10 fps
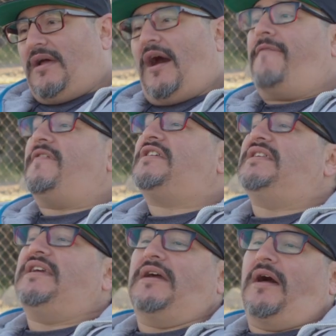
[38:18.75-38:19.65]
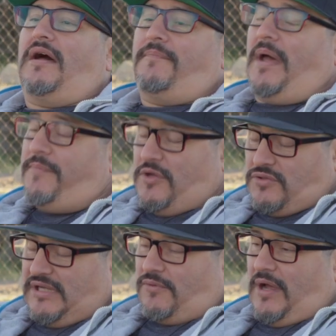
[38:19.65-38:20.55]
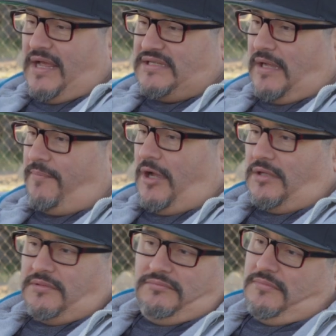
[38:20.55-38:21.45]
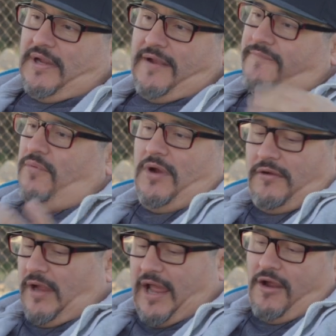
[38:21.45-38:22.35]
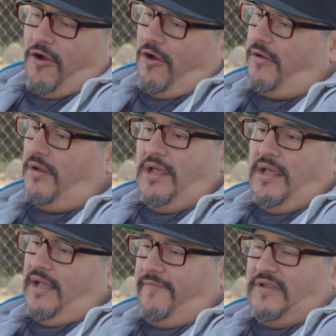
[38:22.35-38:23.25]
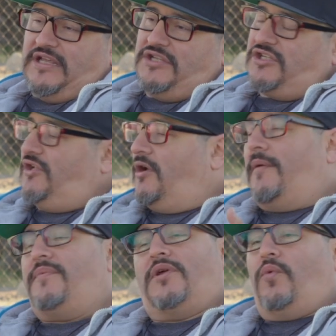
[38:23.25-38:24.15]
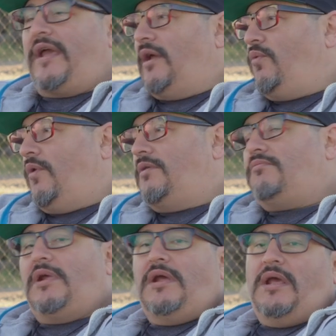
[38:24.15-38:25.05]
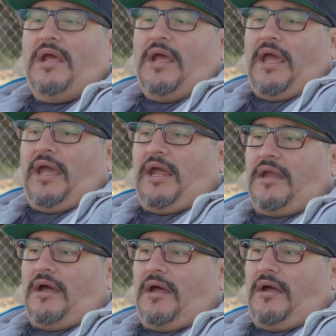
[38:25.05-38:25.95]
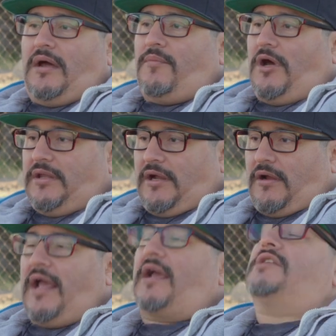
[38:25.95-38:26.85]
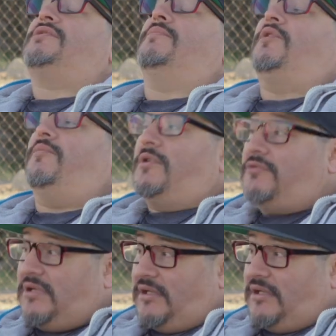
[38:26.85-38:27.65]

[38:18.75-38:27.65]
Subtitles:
obviously, my music-wise, I'm on everywhere. iHeart, everything. Just look up The Wicked One, and I'm on there. I got some new music